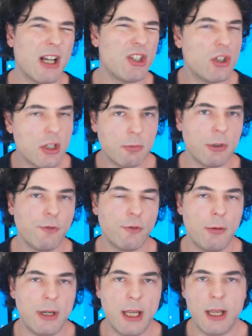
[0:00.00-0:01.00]
just want to
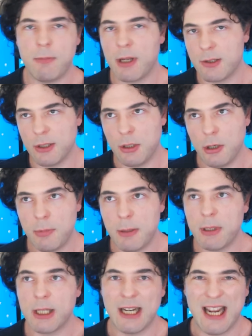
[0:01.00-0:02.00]
throw in here because I know
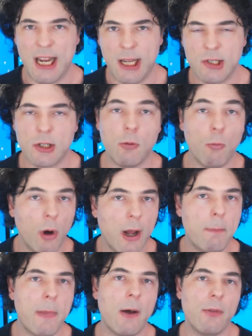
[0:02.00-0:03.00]
people are going to ask, what
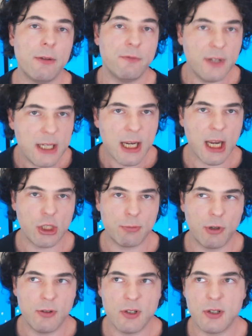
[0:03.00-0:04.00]
about the
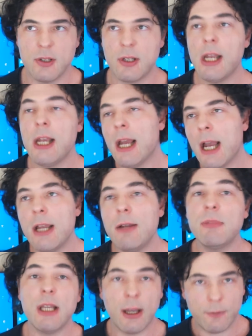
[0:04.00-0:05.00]
vCache processors?
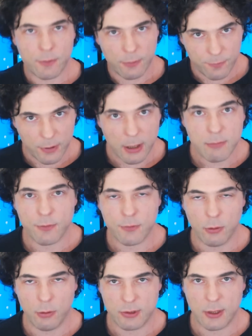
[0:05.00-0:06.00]
AMD have confirmed,
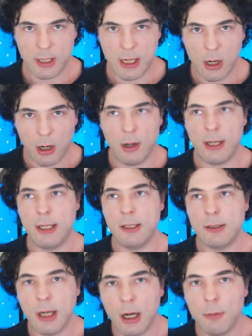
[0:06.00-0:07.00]
of course, that they are
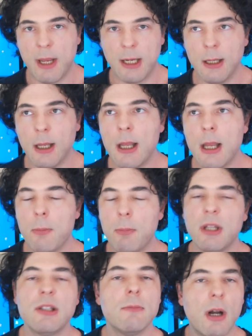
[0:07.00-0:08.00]
incoming,
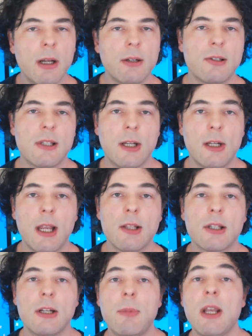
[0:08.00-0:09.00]
but to my understanding,
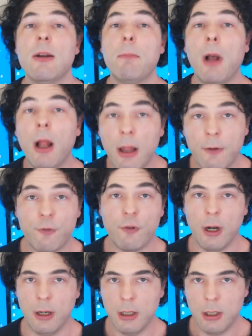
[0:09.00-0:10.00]
it's going to be in a
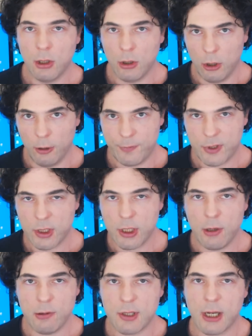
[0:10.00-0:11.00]
plethora of
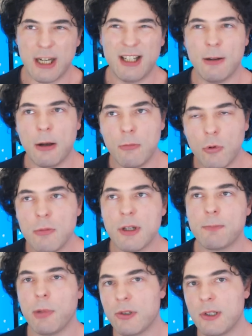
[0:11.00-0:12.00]
SKUs. I, I'm
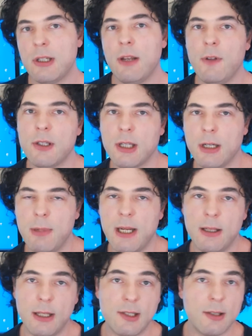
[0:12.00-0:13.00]
almost positive it's going to
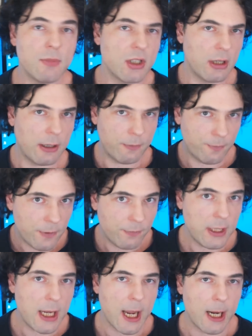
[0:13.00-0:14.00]
be the
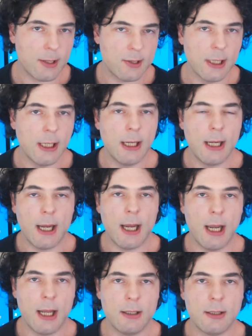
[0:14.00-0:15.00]
7950X
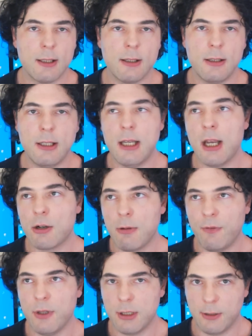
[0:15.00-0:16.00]
and the
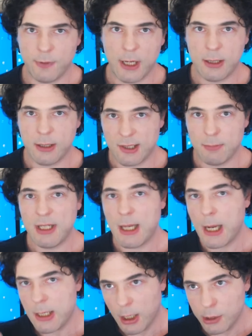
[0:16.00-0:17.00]
equivalent of like the
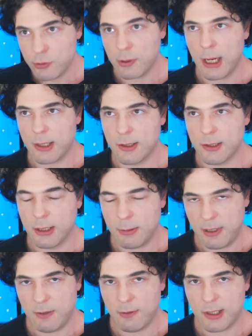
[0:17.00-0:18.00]
7800X is going
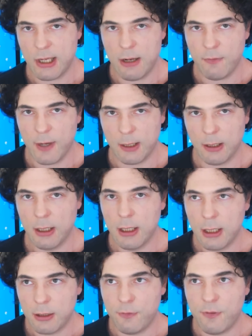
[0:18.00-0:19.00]
to be receiving
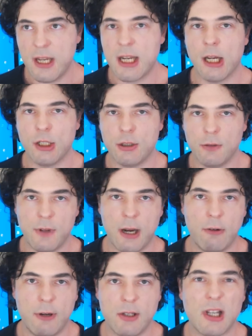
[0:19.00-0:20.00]
the V-Cache
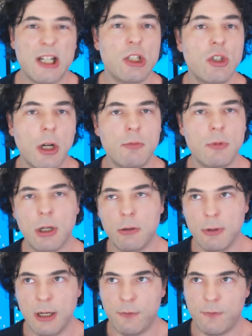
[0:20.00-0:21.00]
variants. I don't
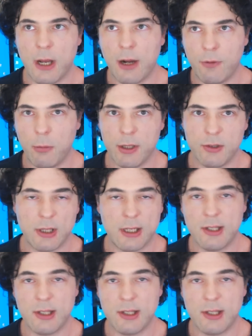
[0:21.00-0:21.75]
know if the other ones like the